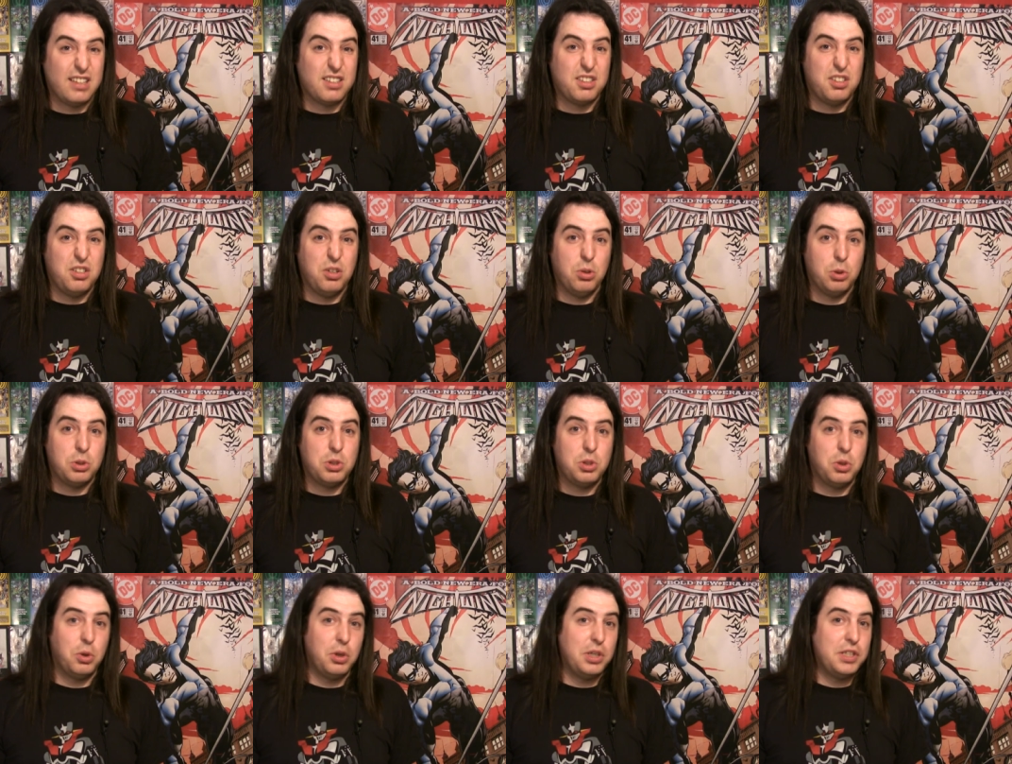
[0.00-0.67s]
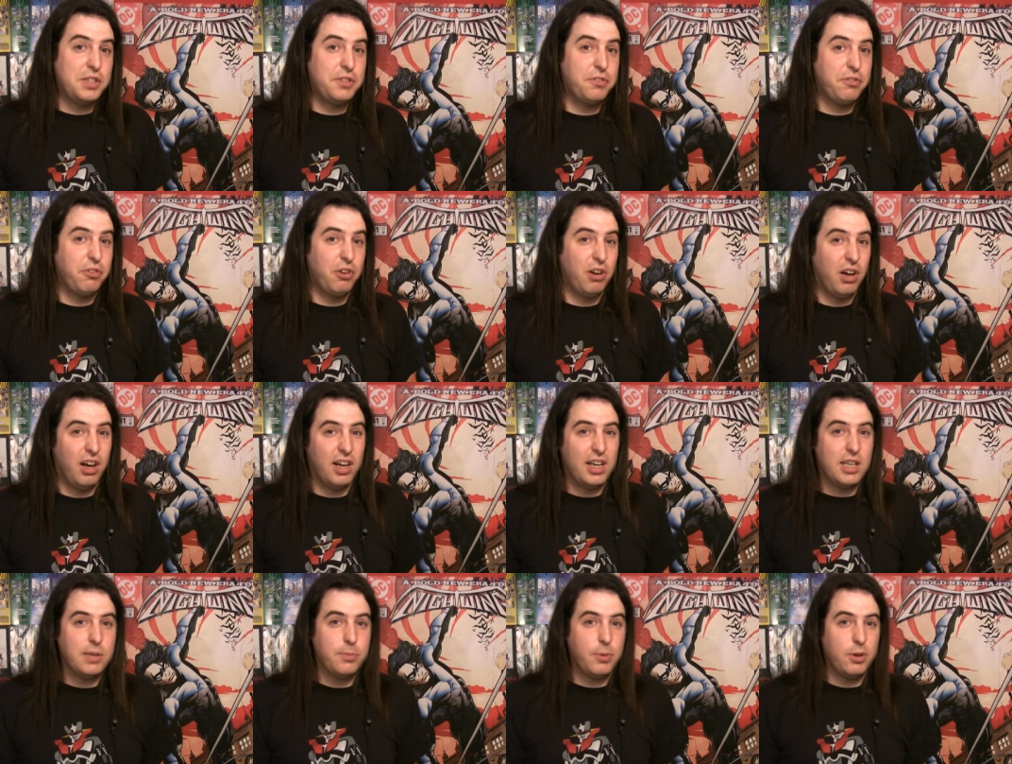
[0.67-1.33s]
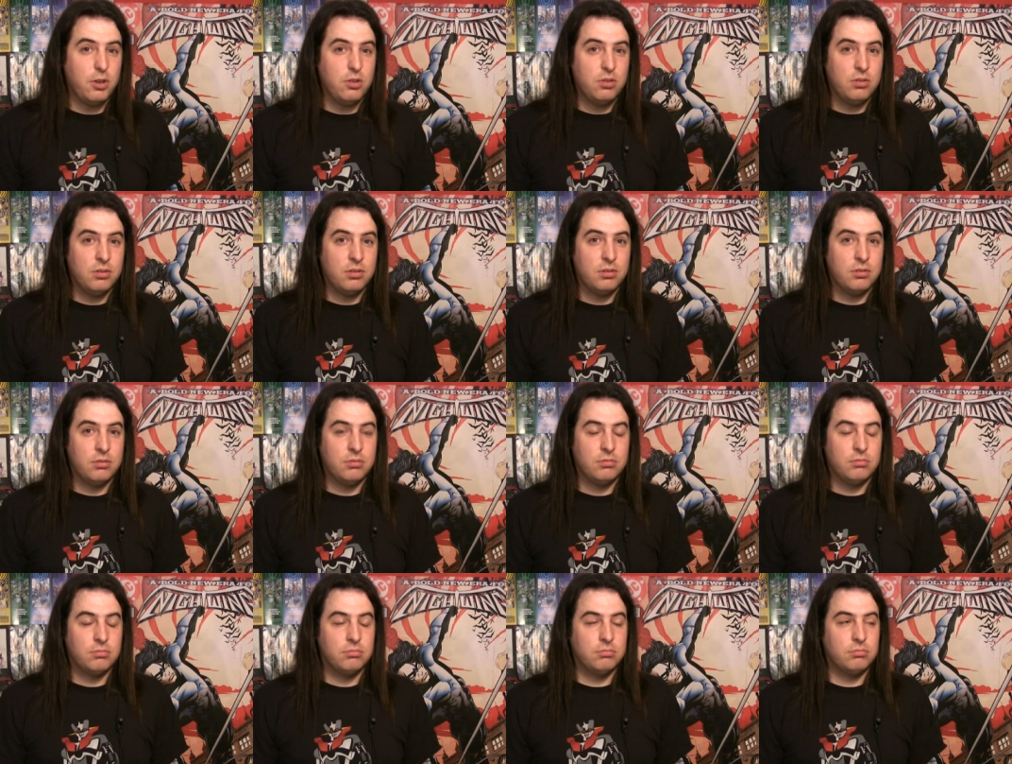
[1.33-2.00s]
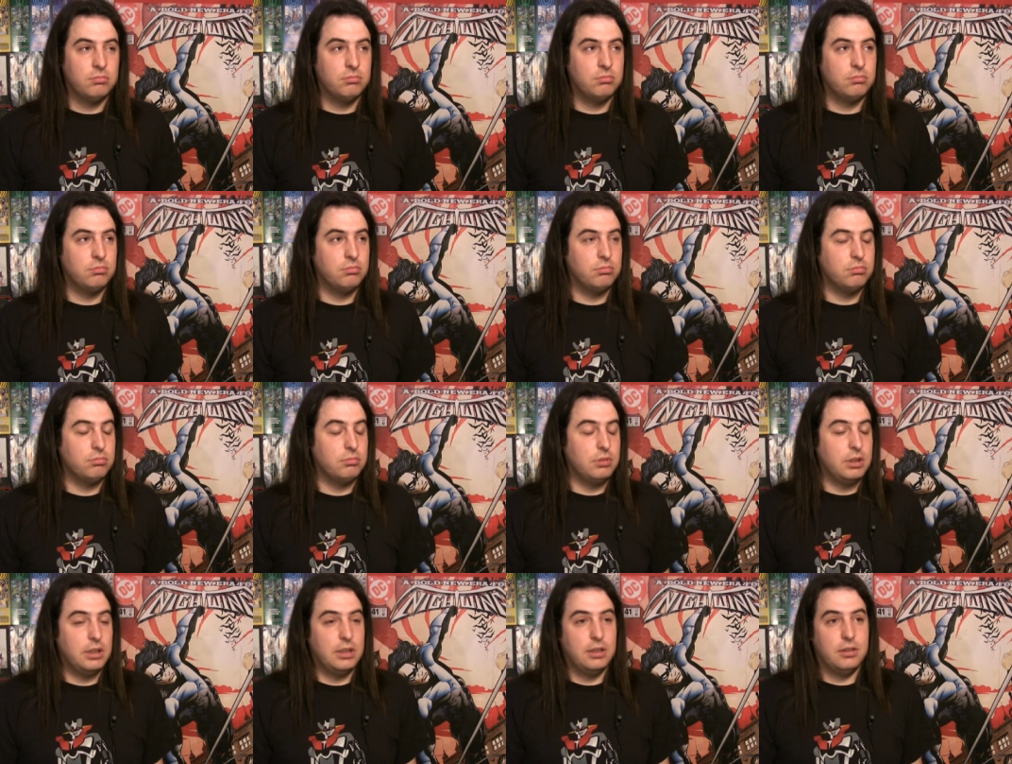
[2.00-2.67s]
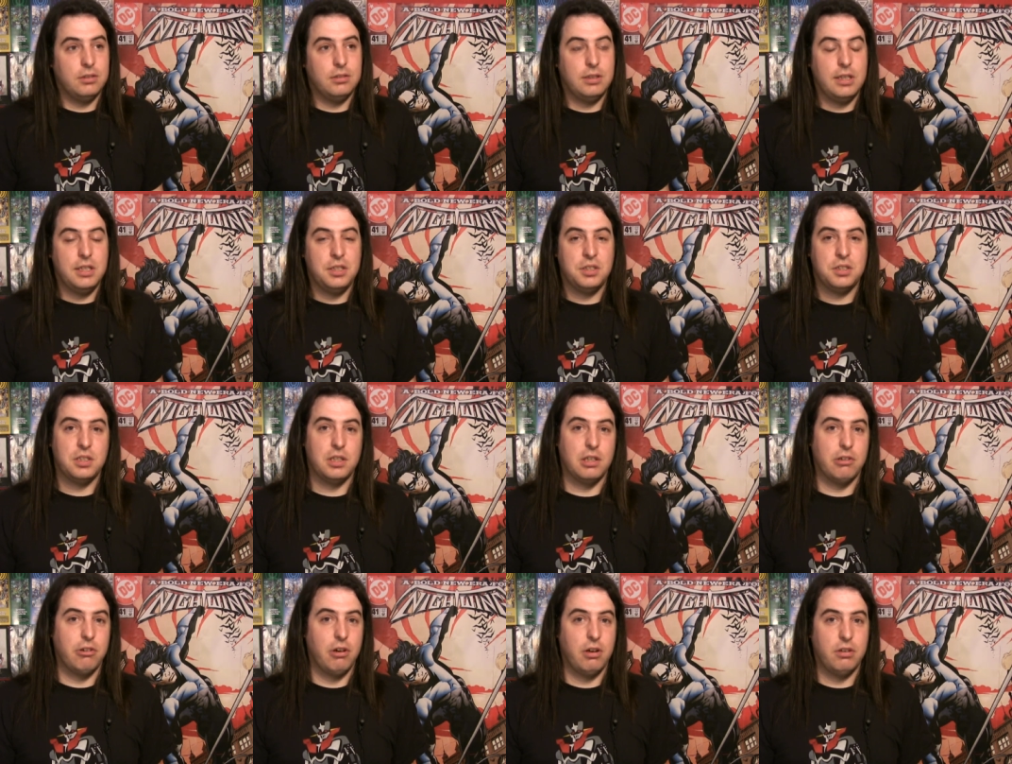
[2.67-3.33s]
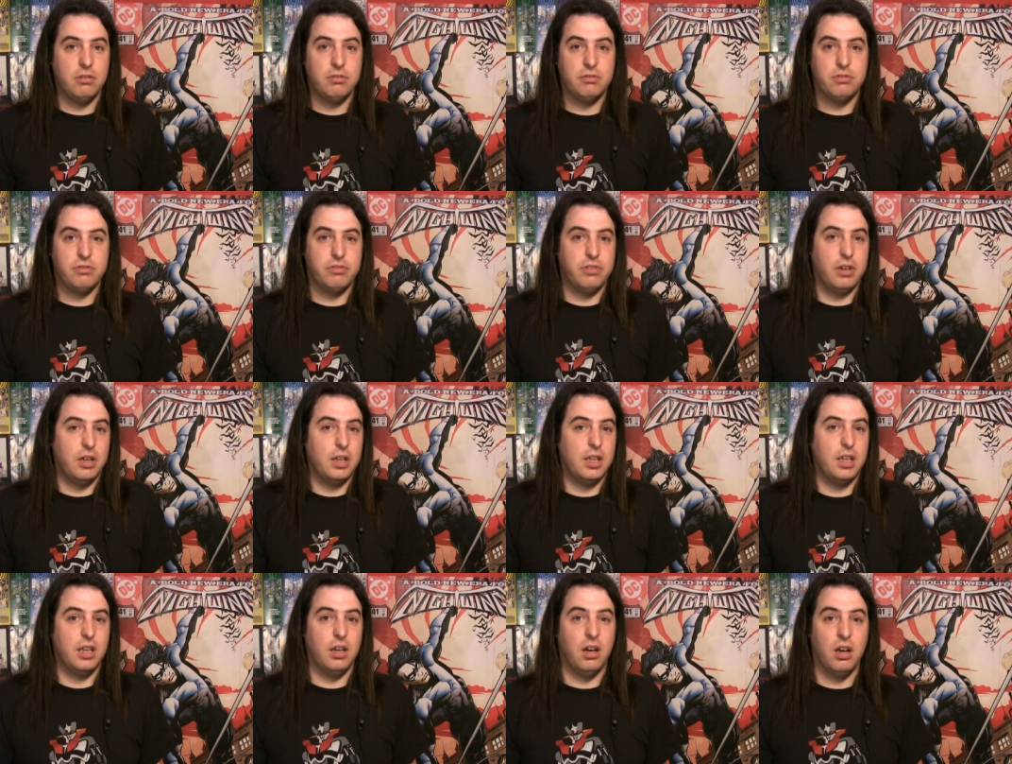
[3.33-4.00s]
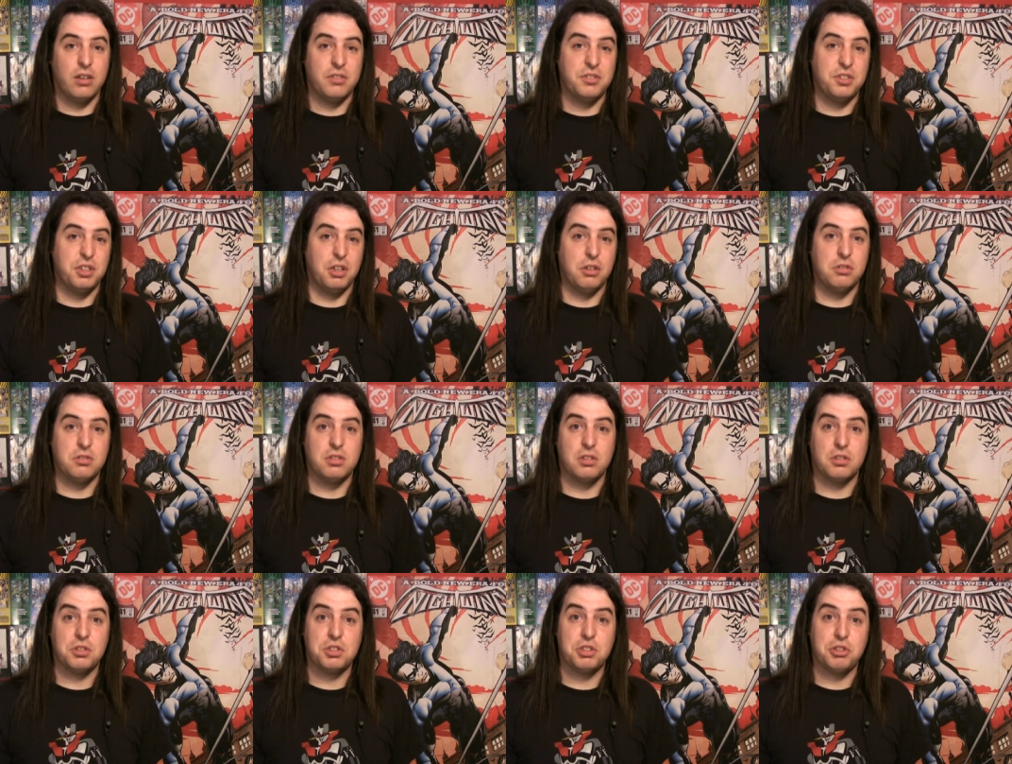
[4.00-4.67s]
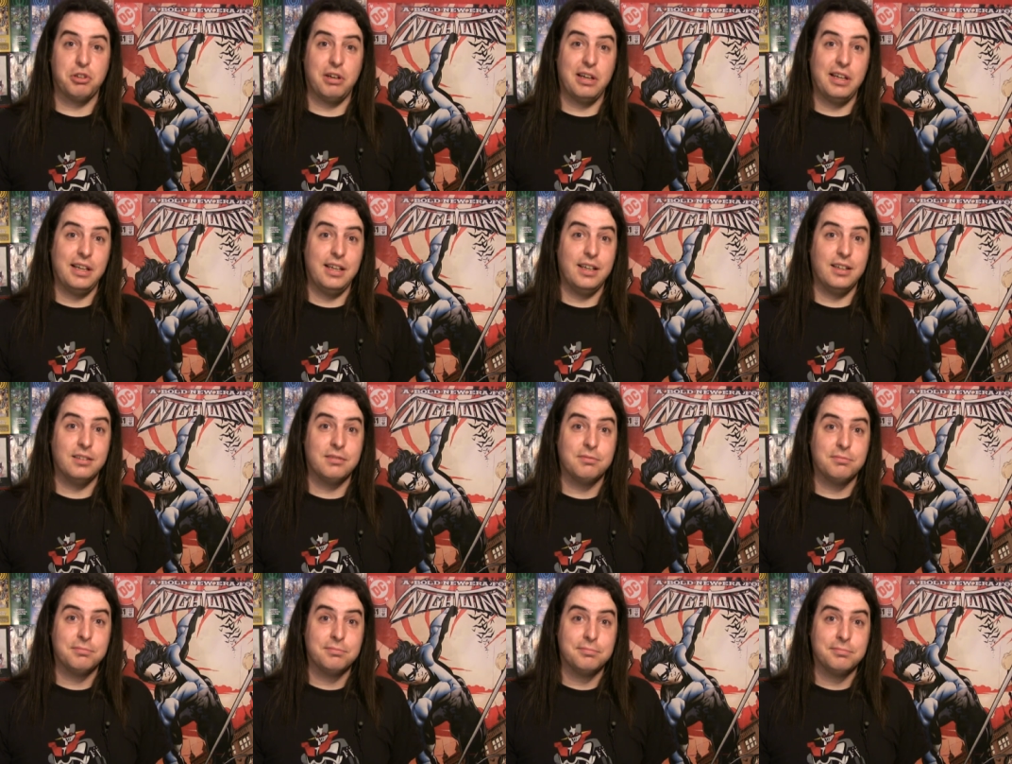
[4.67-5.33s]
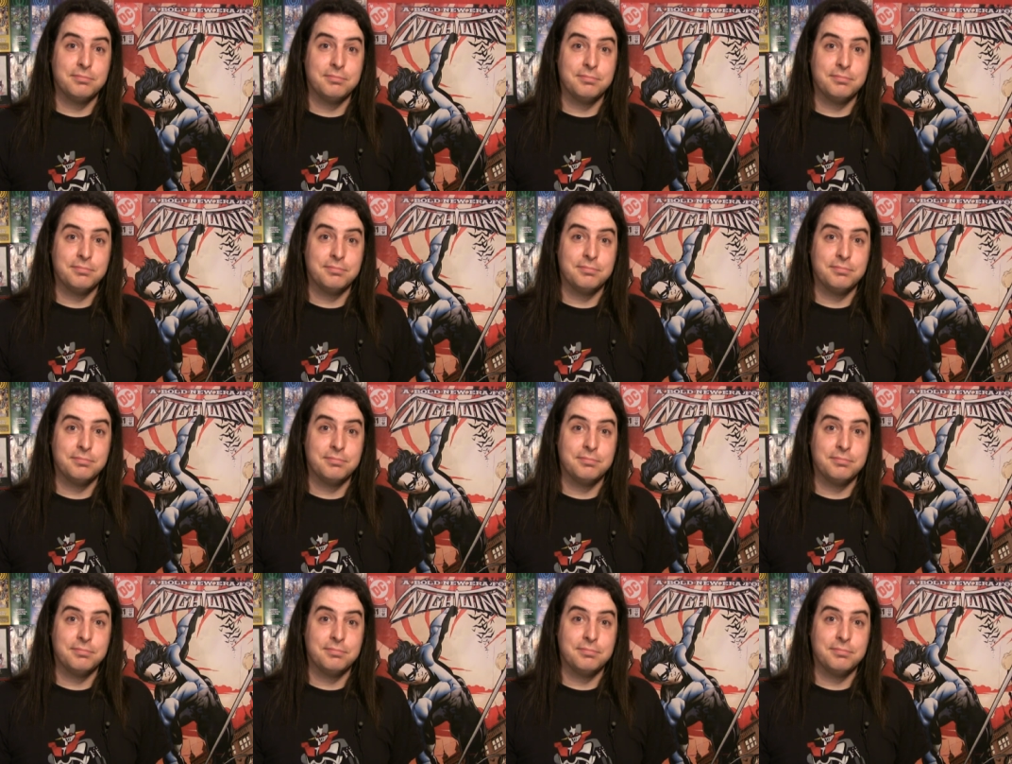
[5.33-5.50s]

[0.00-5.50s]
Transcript: That's your choice for a honeymoon? Well, each to their own, f*** it, I'd have chosen Australia.